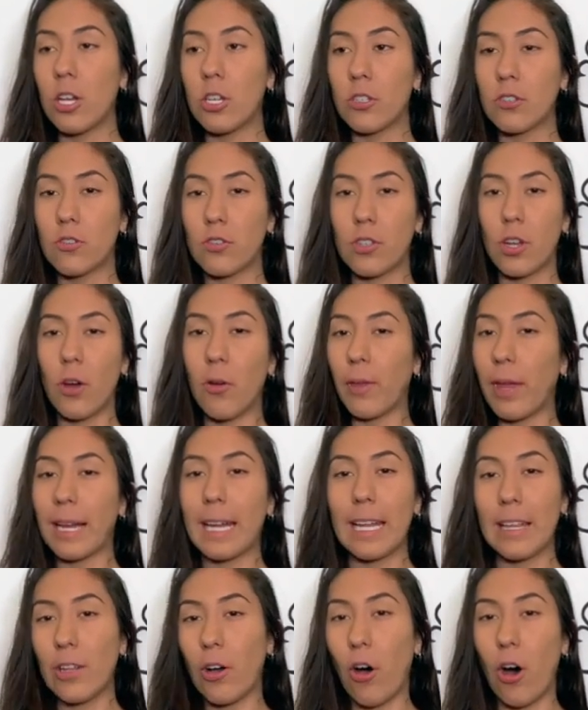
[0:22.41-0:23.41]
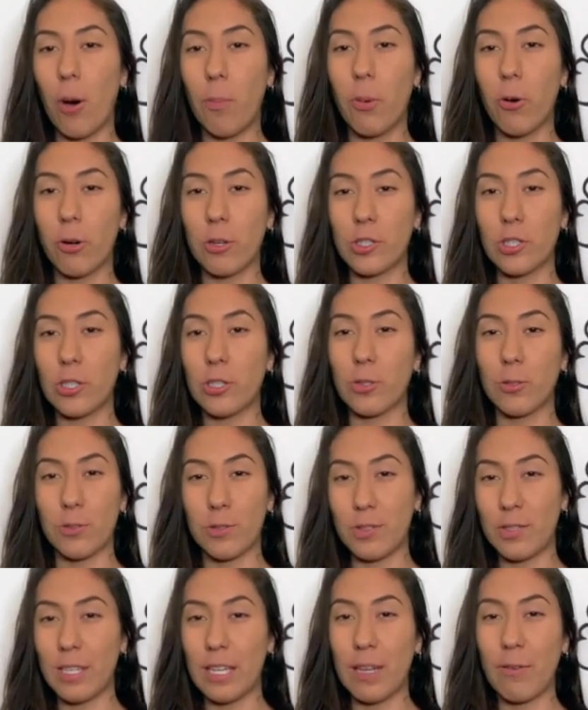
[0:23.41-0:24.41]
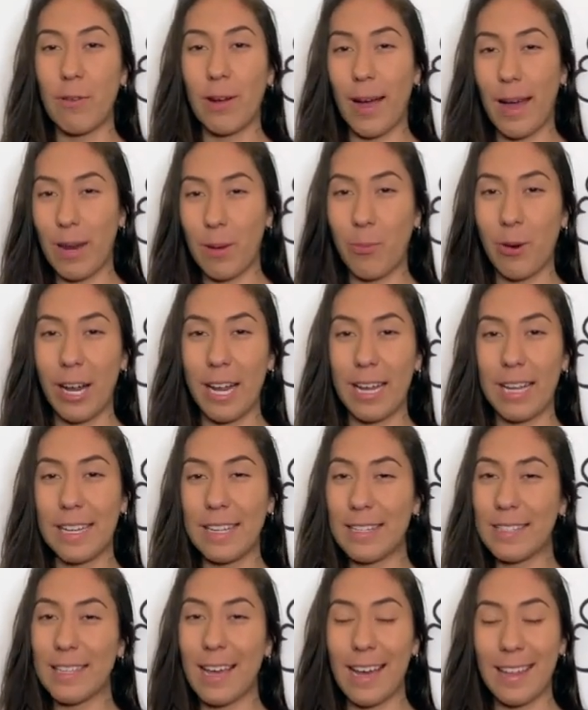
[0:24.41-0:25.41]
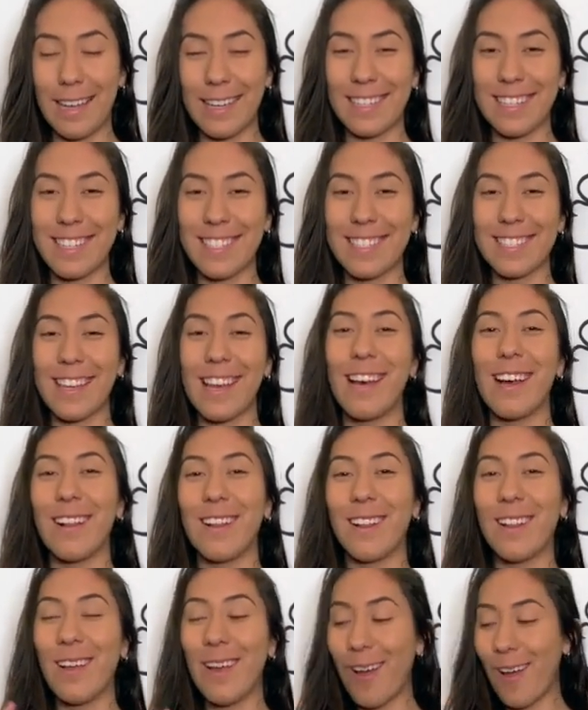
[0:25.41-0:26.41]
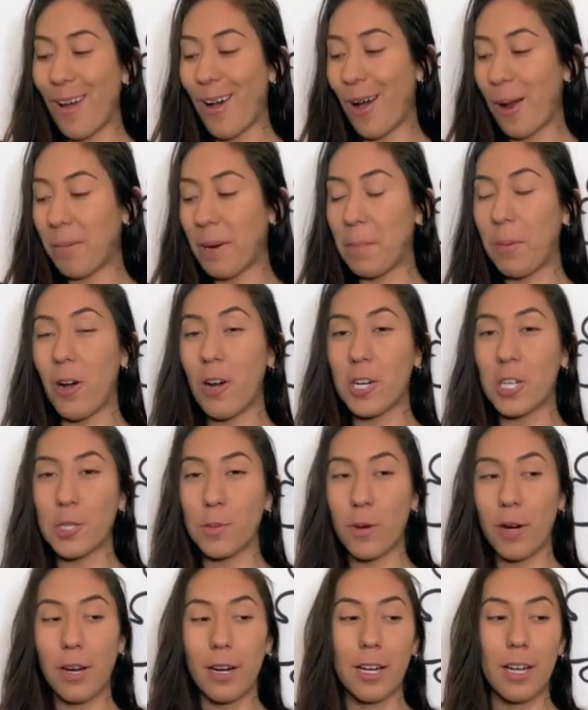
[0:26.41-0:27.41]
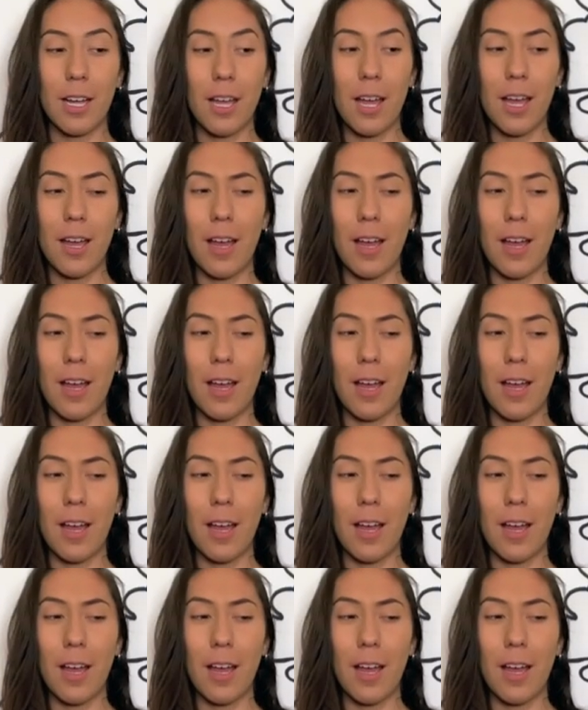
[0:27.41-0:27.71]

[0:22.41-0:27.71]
So like in the haul portion you'll see what kind of brands I like to sell on my Poshmark.